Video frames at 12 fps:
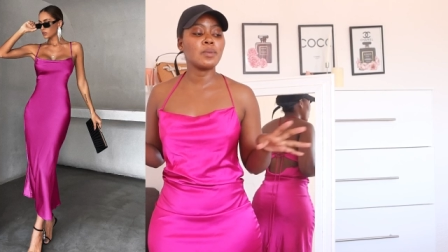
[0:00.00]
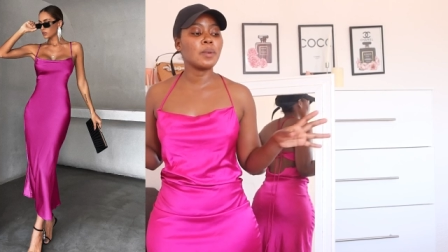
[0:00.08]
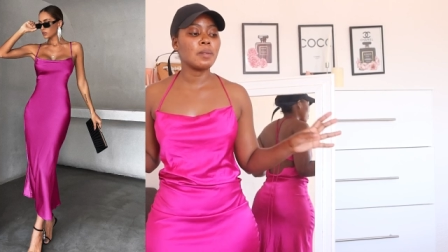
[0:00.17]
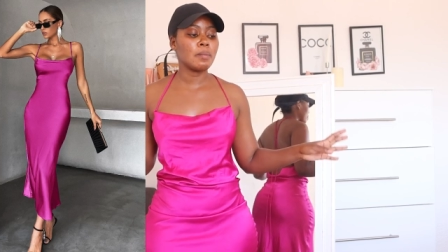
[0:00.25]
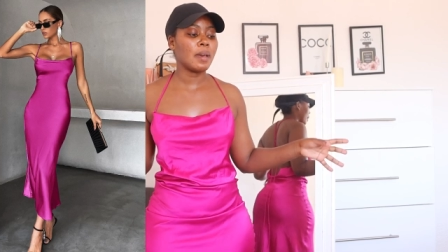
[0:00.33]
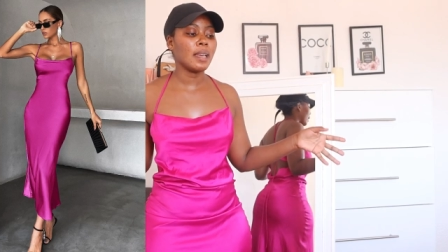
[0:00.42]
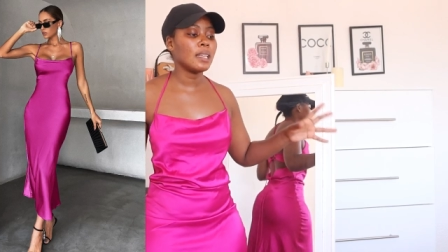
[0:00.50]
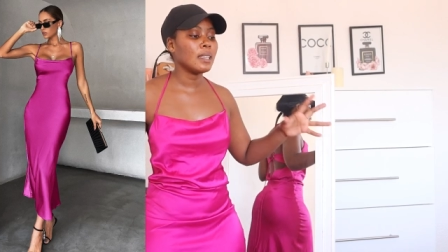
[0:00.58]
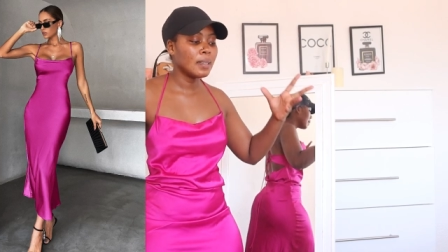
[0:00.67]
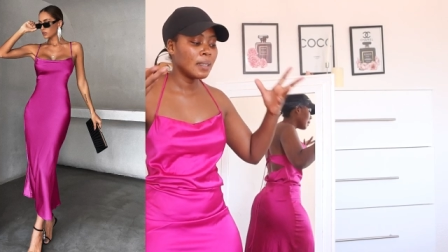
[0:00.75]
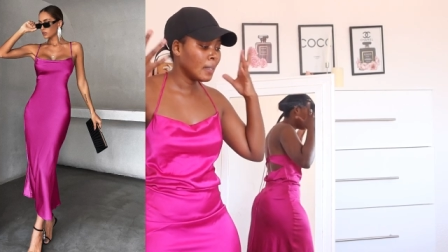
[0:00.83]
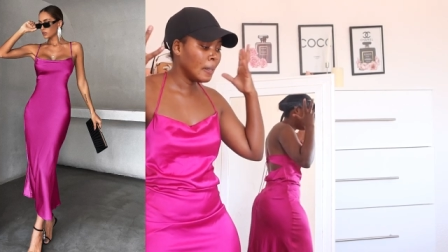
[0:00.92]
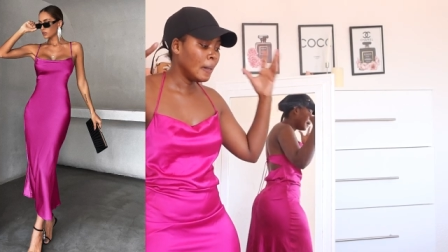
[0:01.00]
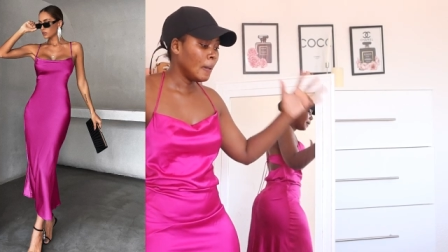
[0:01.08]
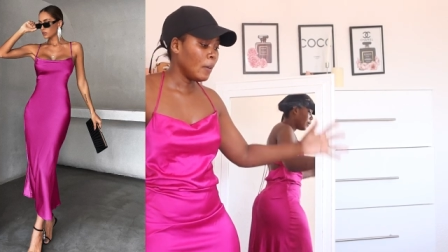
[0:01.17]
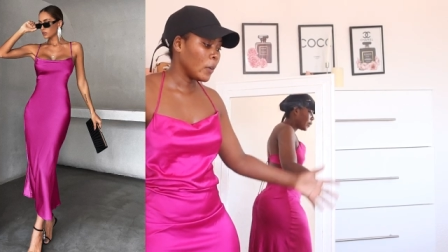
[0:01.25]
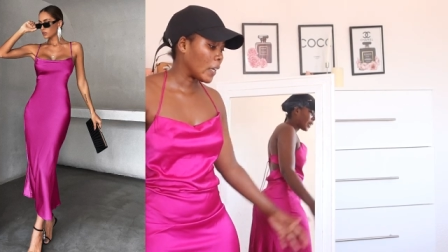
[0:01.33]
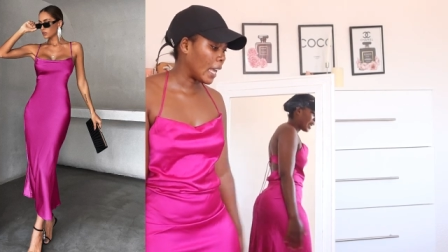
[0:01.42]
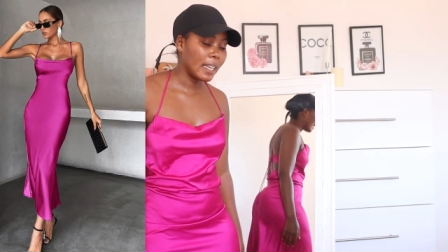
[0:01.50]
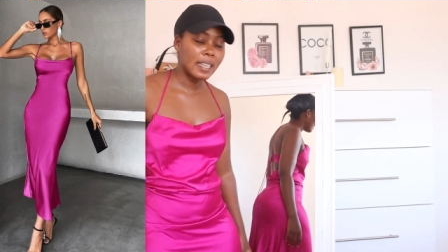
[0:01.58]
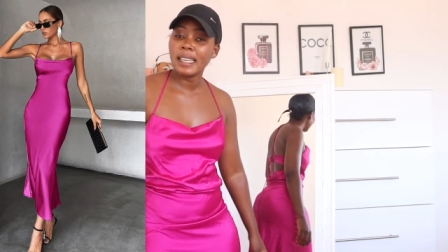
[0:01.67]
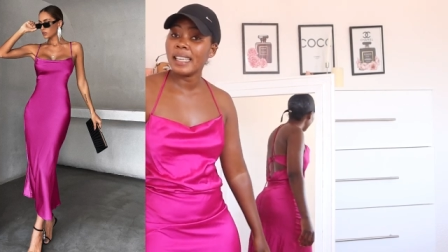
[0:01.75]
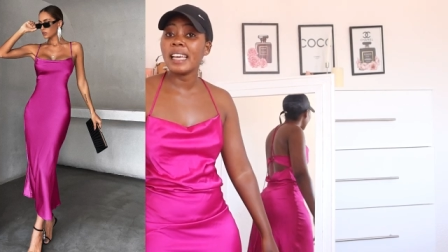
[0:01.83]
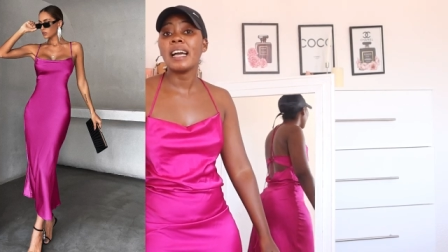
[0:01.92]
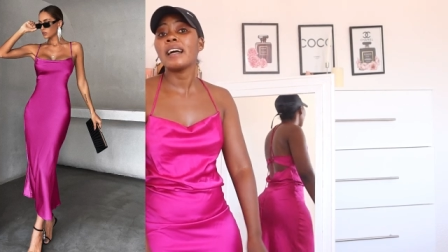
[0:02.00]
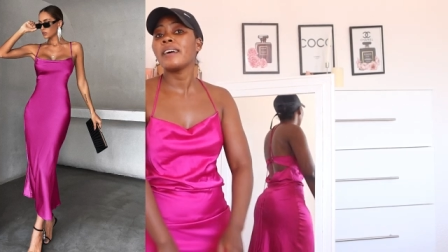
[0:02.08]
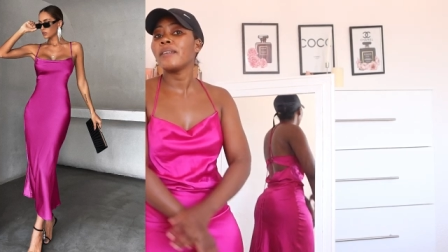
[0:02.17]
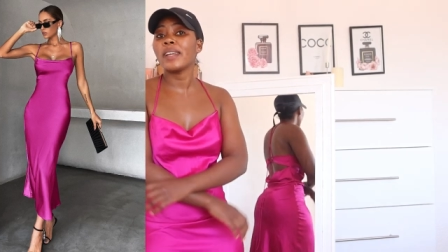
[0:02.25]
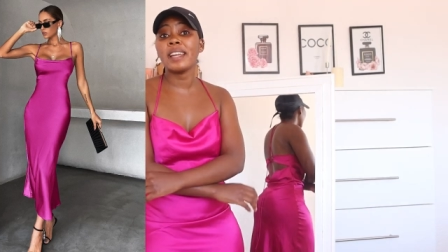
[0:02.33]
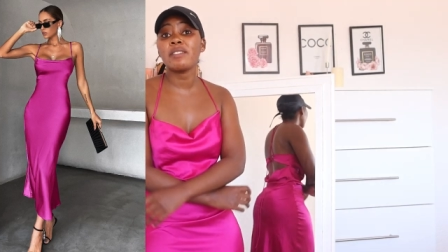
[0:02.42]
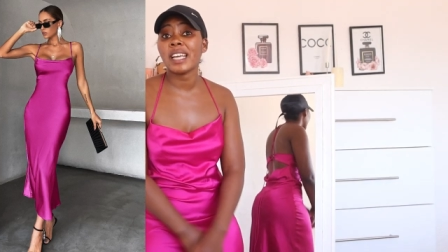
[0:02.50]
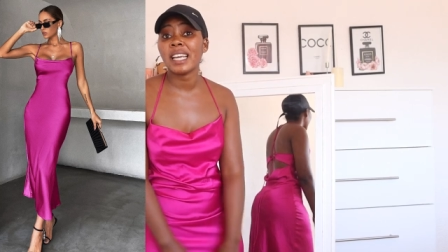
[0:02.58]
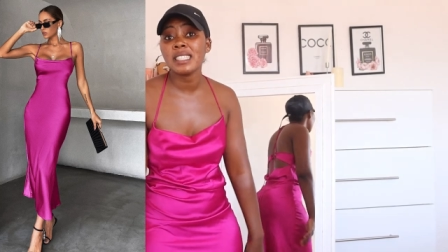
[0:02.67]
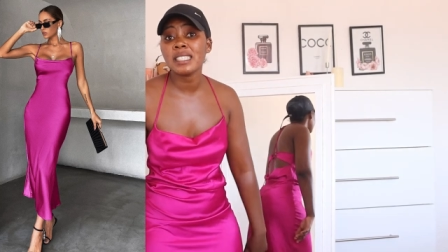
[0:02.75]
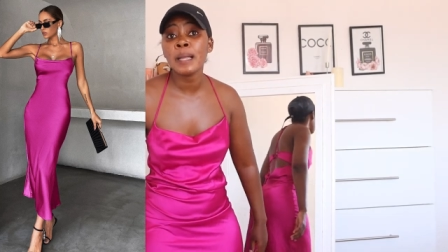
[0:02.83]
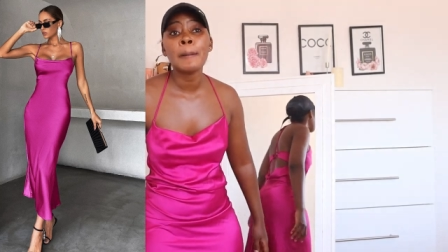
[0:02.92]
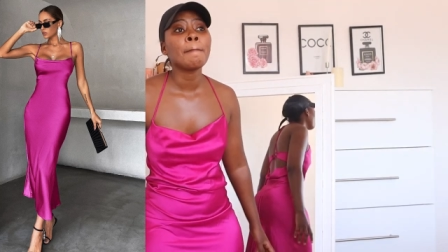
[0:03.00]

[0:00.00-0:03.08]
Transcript: with my, okay, yeah, whatever, guys.